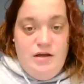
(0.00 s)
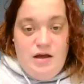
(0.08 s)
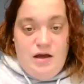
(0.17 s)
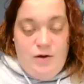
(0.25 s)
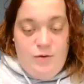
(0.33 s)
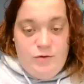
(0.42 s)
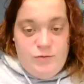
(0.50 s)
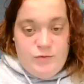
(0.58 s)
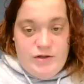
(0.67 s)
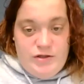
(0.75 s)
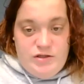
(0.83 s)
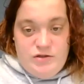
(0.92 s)
I would
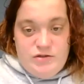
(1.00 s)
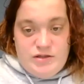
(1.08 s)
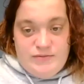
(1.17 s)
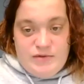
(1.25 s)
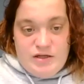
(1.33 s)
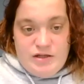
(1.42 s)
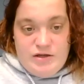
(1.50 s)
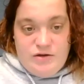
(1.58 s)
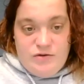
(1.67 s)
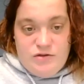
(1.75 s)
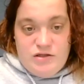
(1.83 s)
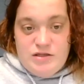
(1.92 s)
want to do something like
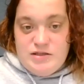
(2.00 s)
go to